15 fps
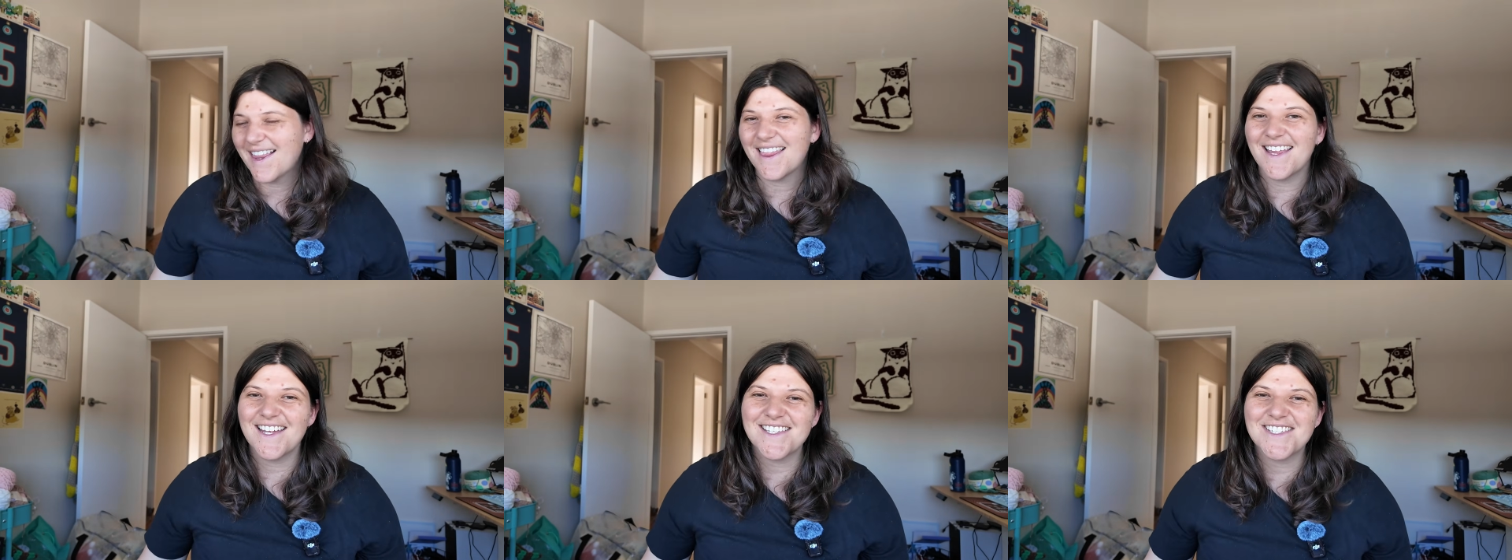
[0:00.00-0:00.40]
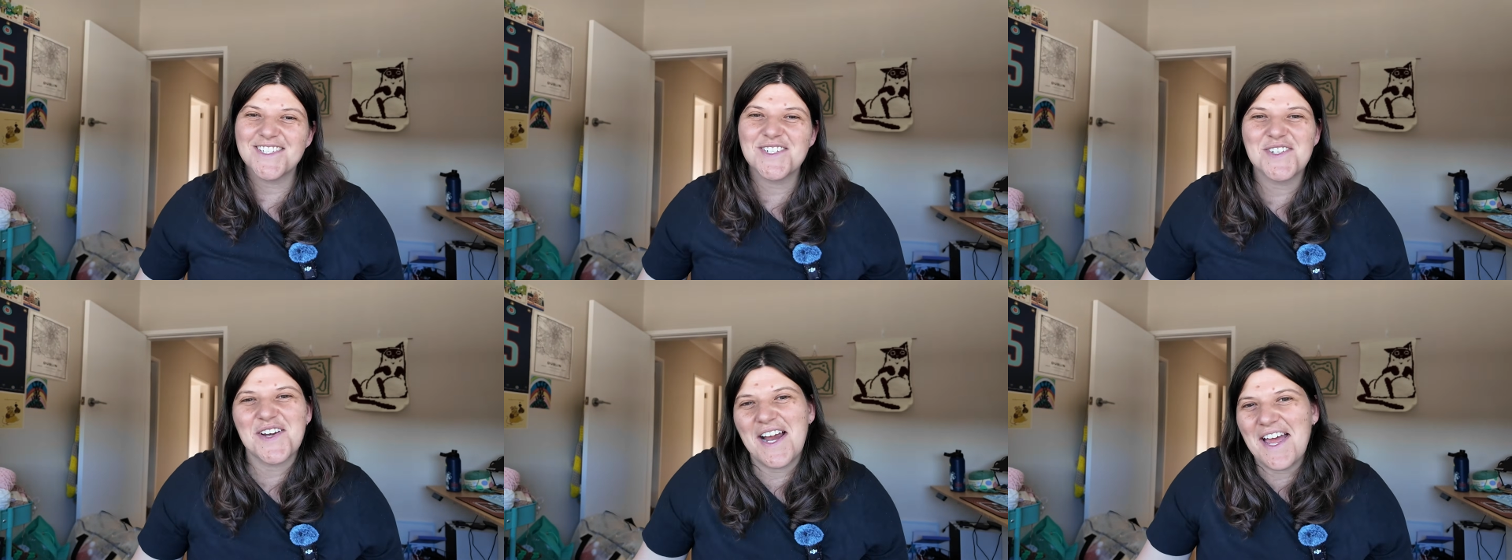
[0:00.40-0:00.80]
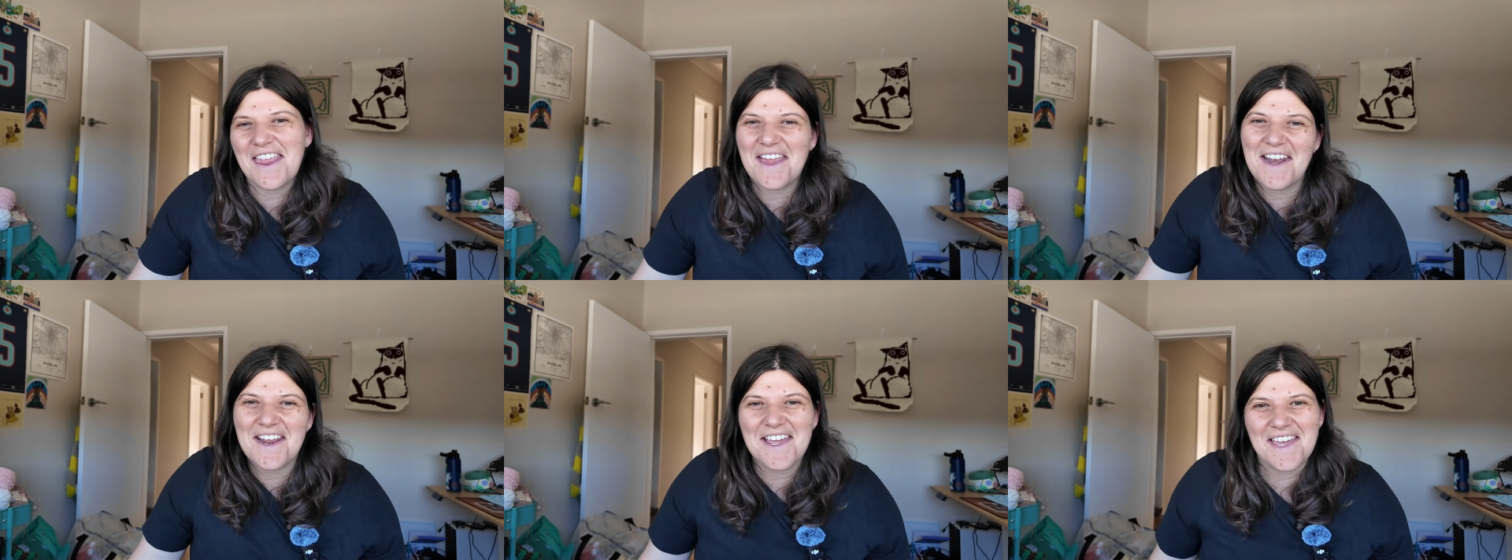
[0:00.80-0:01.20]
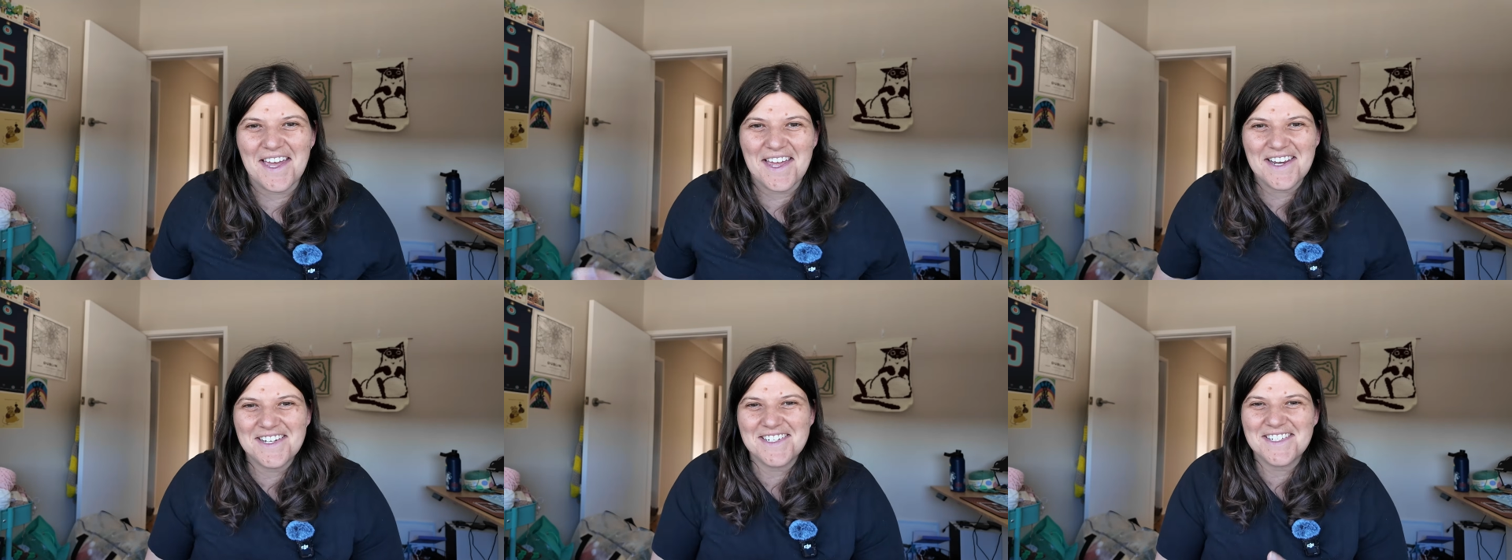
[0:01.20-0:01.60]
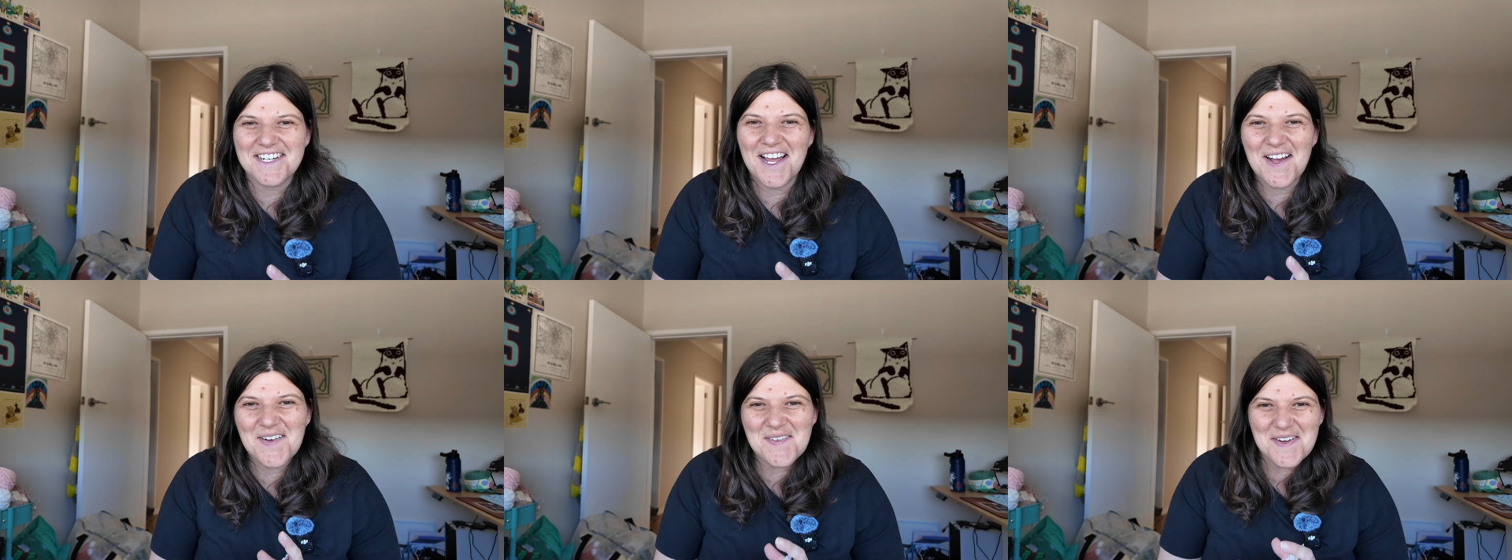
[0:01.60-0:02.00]
let's try that again,
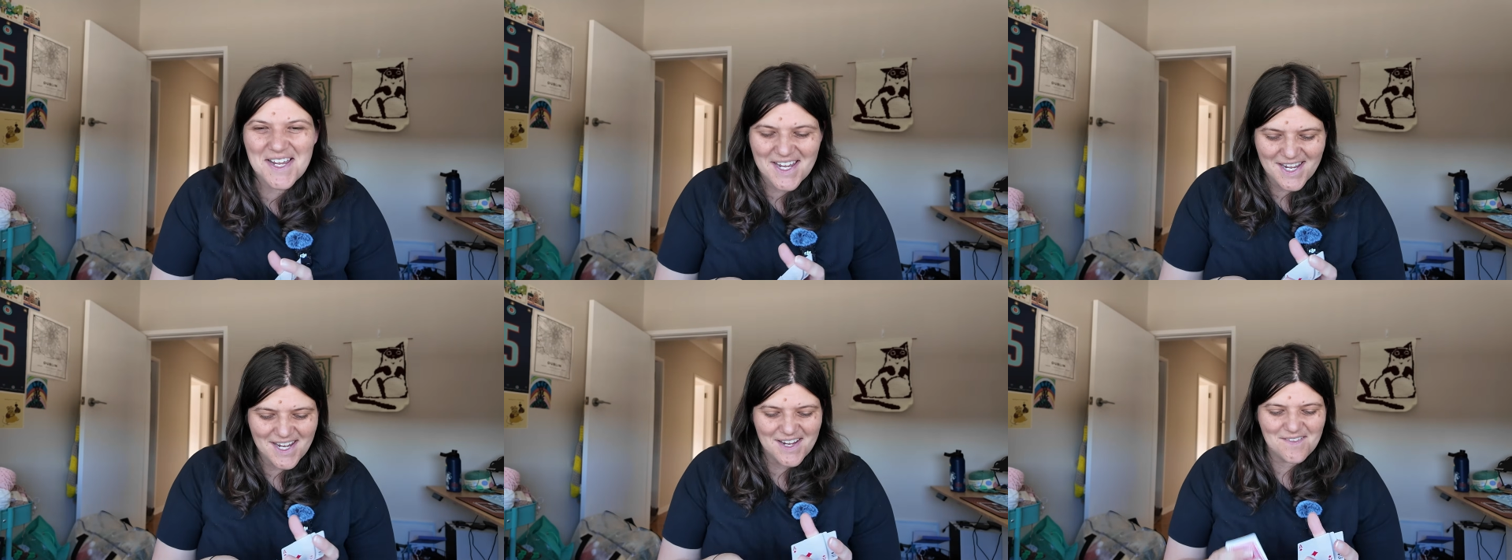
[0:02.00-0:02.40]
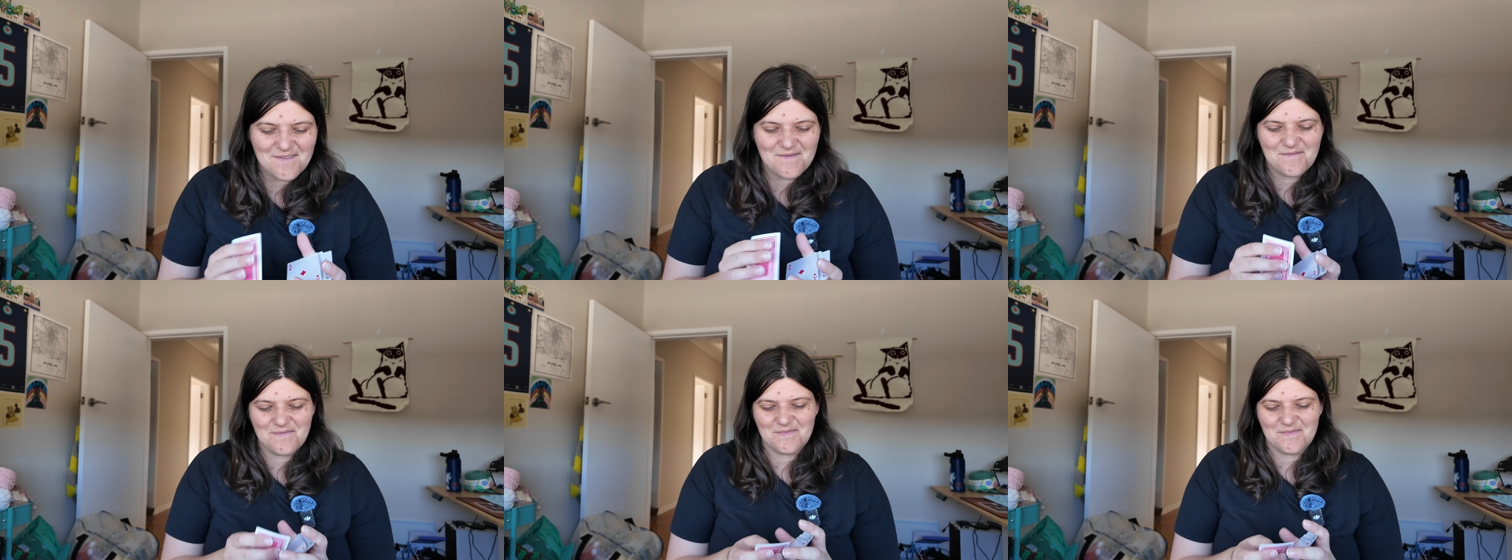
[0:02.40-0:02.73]
shall we?